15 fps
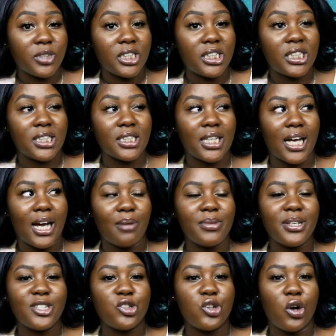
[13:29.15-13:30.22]
She's like, I'm
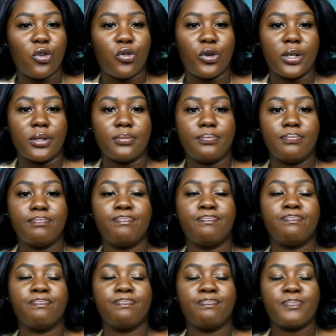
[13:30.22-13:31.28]
his girlfriend.
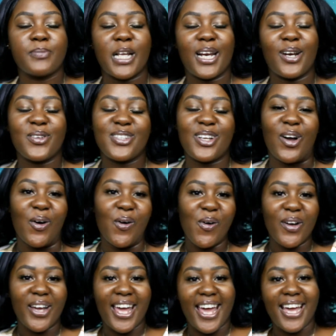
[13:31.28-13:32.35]
And I was like, oh,
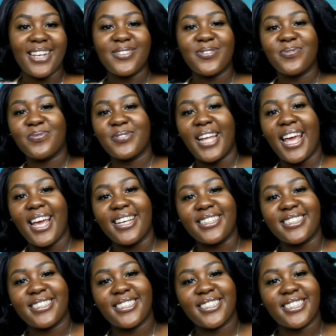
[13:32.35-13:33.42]
okay,
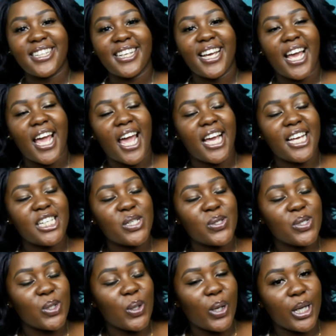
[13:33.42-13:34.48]
thanks. And she
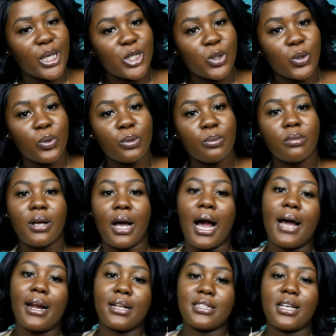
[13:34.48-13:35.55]
was like, okay. So
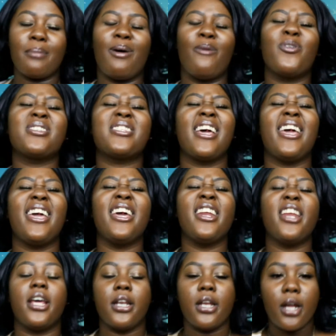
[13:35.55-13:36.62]
at that time, I was
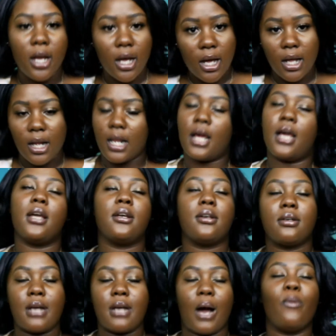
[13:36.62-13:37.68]
heated. Like,
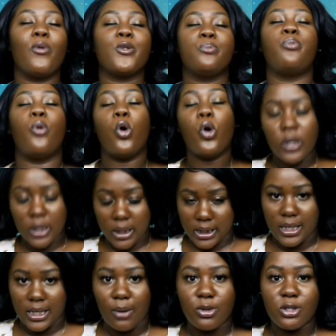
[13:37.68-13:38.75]
I was
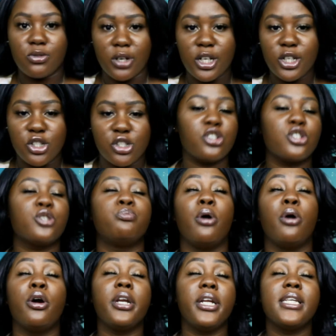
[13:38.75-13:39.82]
boiling. I was ready to just
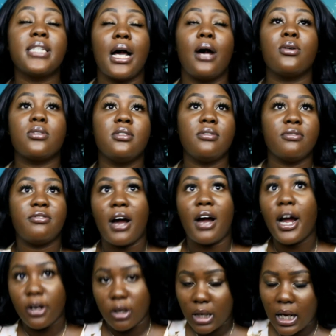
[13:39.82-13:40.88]
burn his house in
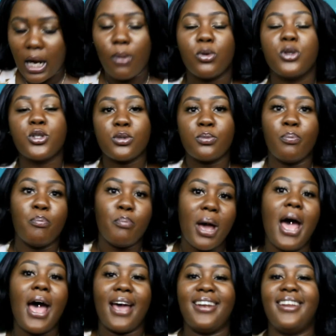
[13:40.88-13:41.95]
fire. Like, I was
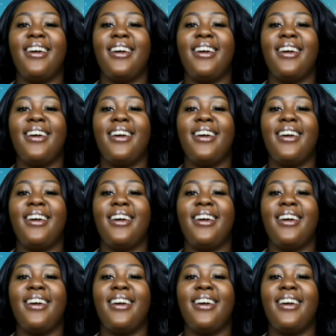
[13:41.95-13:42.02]
mad.